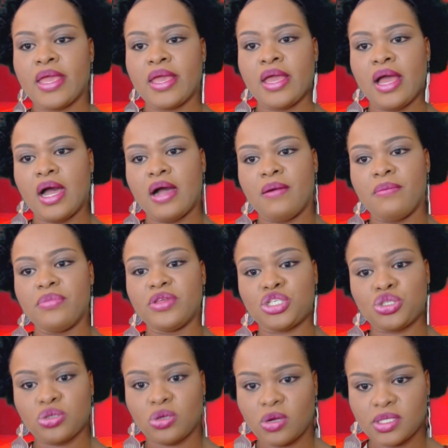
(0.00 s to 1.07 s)
the
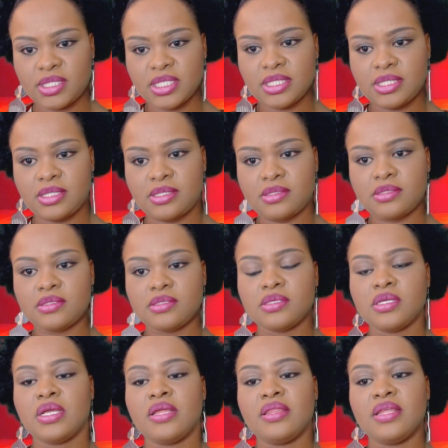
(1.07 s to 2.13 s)
sure seats,
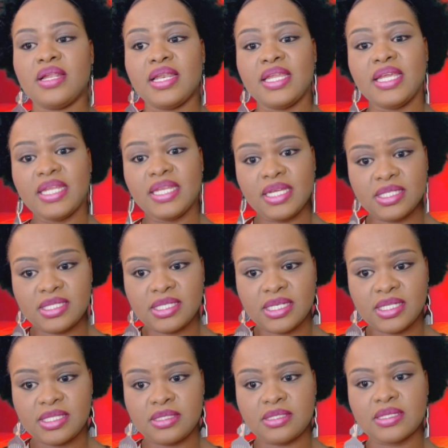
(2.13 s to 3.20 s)
the leaning
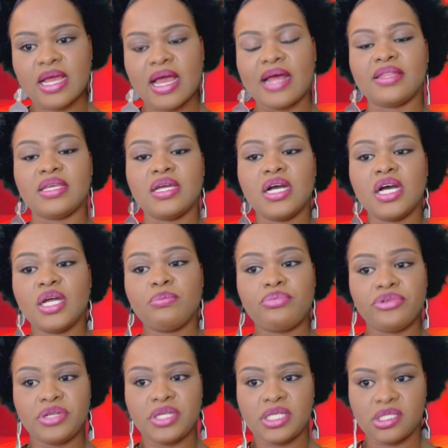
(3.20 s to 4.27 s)
seats, and the
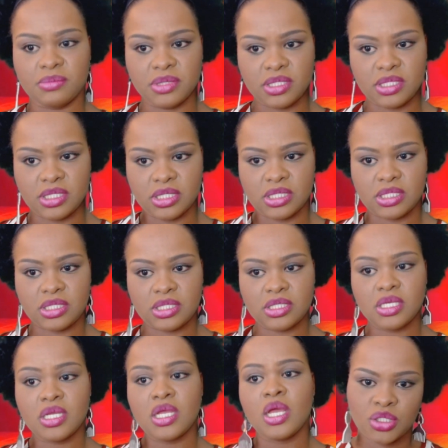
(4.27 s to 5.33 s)
unpredictable seats.
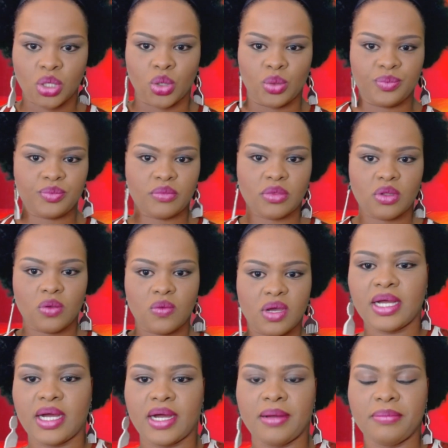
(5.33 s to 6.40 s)
So what
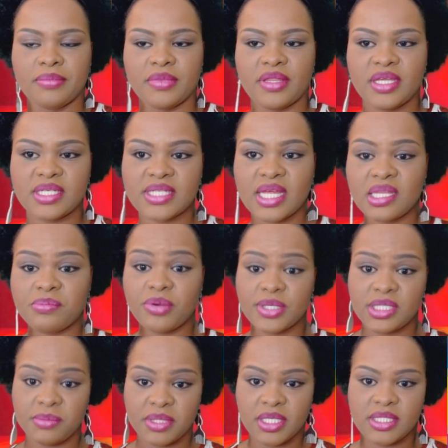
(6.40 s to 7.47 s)
these are the
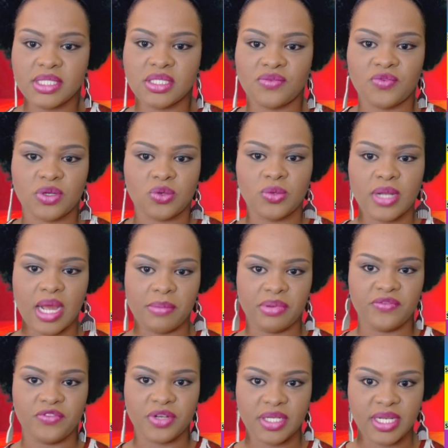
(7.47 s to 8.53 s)
possibilities of what could
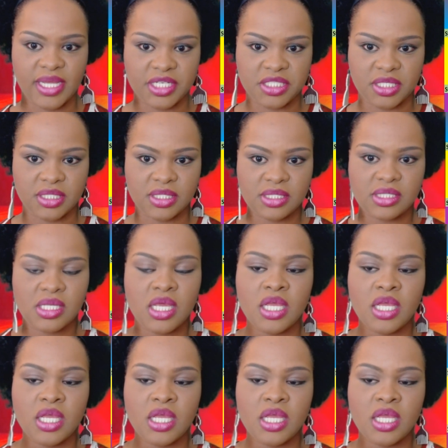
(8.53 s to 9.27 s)
happen for the elections.